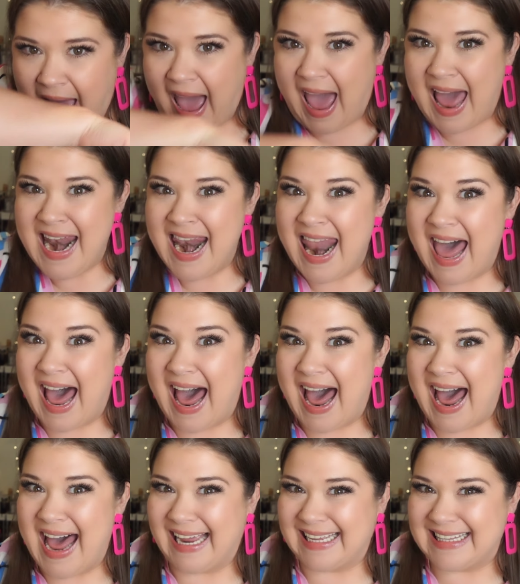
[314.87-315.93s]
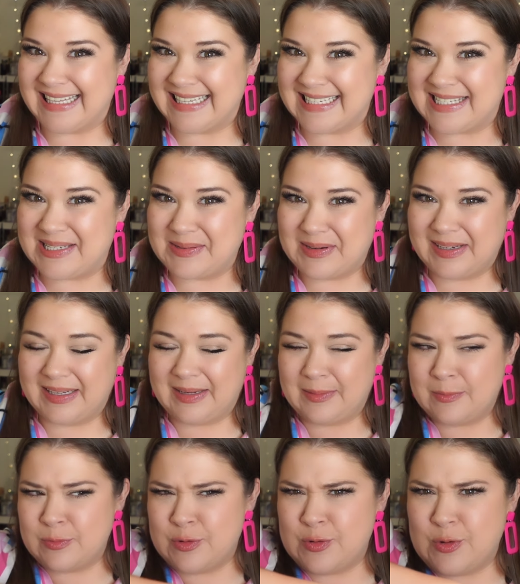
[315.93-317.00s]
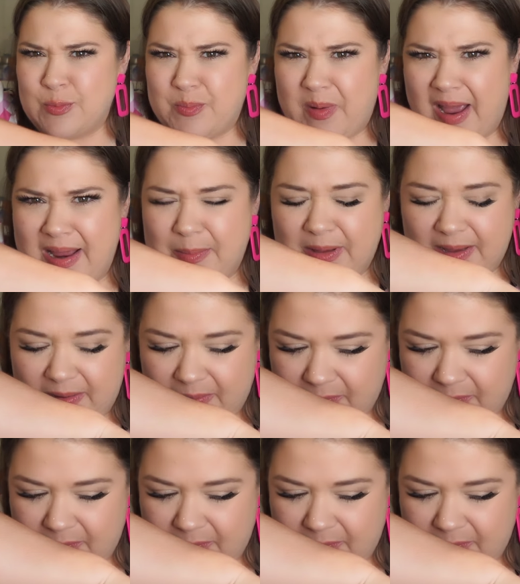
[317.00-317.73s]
I like this one. Ooh, baby.